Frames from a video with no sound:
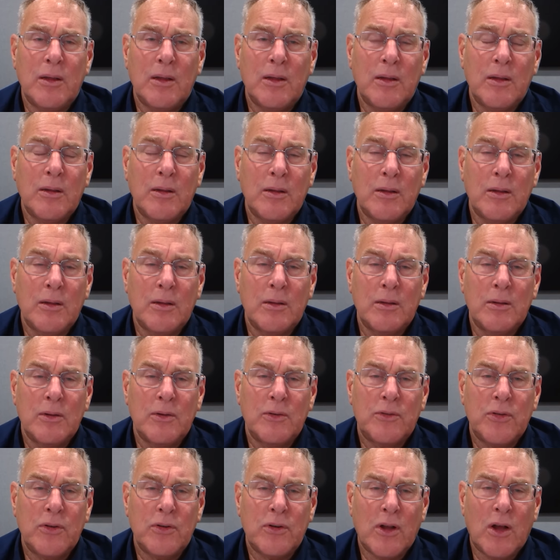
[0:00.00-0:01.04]
uh,
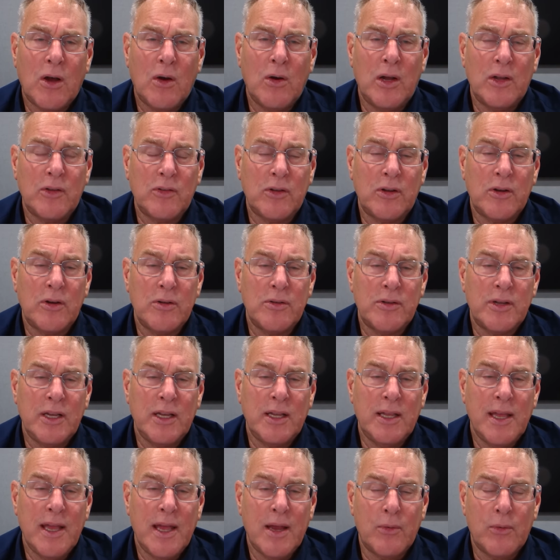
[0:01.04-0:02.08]
Trudeau has learned that
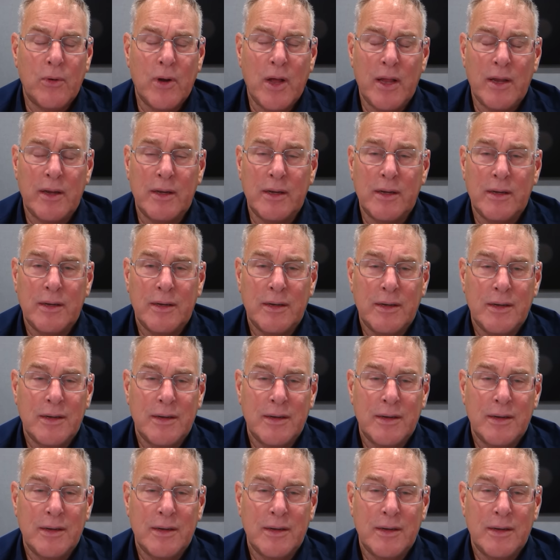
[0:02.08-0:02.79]
he can't run.